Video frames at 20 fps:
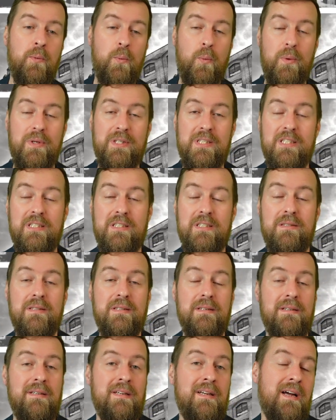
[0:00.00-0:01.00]
which
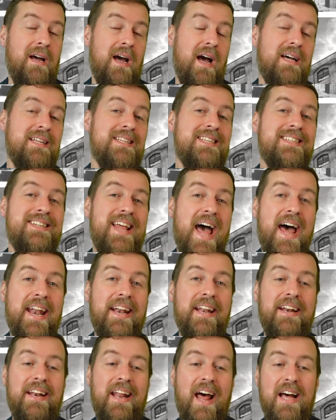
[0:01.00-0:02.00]
is a
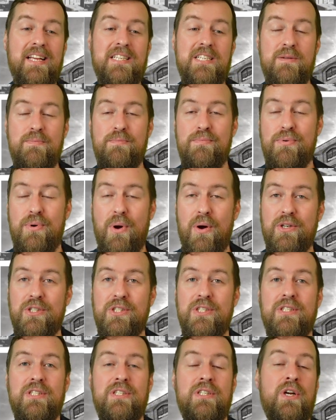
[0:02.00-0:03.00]
standardized
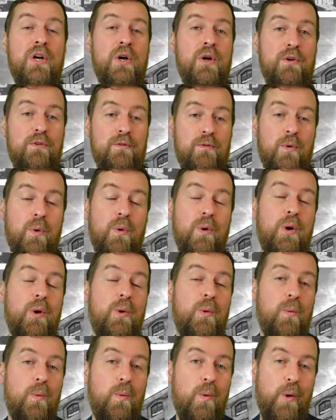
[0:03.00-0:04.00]
process
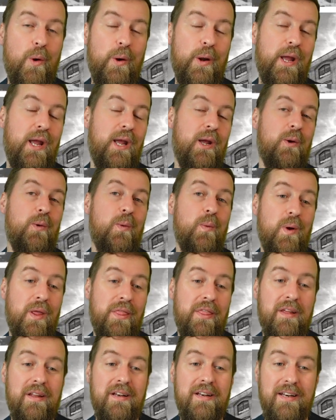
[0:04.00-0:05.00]
for working
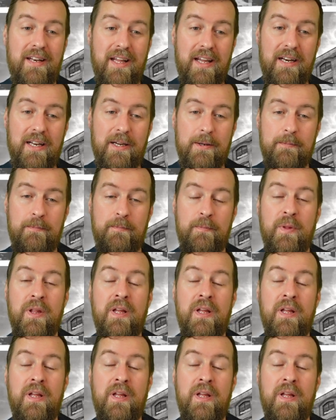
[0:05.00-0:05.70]
with data.